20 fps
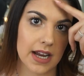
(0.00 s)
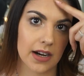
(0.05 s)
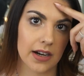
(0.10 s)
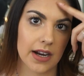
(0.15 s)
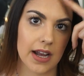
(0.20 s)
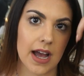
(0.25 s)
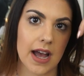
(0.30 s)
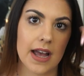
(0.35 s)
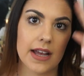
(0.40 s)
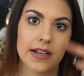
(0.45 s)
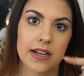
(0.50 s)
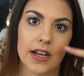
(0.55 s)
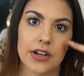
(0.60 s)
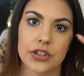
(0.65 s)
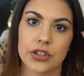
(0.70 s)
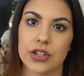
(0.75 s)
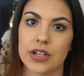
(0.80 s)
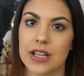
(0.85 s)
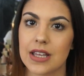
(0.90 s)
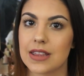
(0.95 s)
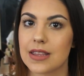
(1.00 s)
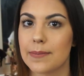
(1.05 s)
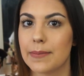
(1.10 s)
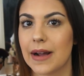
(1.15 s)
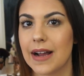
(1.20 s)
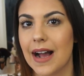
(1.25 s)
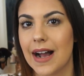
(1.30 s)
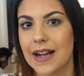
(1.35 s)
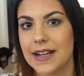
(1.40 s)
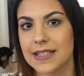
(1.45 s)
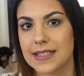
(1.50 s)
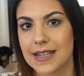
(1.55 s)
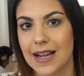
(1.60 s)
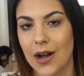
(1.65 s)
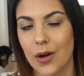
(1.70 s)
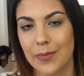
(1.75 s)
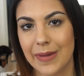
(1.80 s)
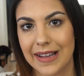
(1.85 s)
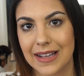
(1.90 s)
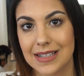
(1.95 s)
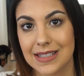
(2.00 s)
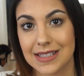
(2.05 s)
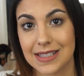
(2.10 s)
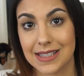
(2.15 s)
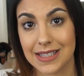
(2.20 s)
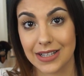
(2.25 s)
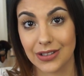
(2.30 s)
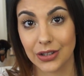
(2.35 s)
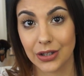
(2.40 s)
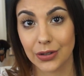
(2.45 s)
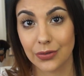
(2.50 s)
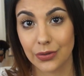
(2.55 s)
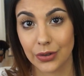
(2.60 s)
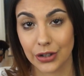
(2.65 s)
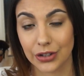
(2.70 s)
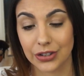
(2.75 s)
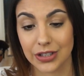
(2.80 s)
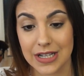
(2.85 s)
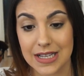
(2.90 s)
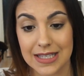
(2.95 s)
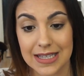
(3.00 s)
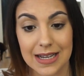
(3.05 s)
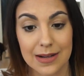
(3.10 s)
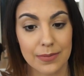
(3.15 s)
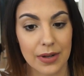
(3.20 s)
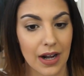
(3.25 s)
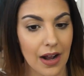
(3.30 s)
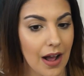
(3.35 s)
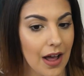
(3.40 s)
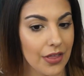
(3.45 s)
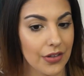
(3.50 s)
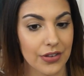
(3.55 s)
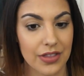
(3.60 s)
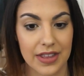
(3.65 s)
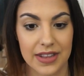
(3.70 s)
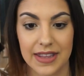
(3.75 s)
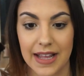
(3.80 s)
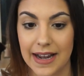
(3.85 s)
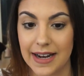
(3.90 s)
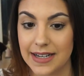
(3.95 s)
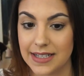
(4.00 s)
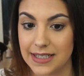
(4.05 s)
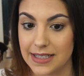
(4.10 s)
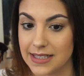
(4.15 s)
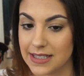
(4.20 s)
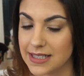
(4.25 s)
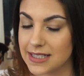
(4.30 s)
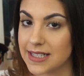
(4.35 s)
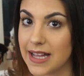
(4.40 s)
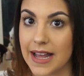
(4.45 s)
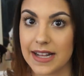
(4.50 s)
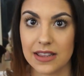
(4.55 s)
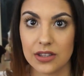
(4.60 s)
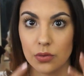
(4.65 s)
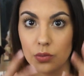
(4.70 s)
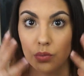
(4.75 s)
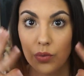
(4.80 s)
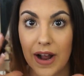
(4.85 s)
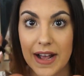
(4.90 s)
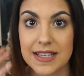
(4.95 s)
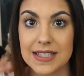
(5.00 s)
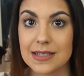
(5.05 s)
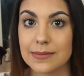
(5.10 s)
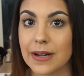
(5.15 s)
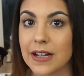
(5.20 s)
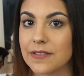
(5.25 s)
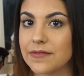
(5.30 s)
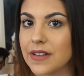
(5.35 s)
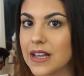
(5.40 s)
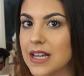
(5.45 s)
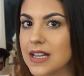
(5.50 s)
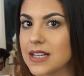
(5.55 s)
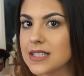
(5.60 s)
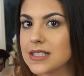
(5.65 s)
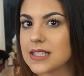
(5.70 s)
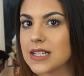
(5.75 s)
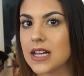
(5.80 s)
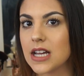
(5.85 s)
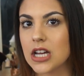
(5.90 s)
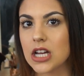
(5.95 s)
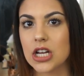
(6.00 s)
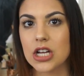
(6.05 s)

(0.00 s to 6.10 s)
area and underneath my eyes to help my concealer for creasing. But other than that, I didn't set the rest of my face.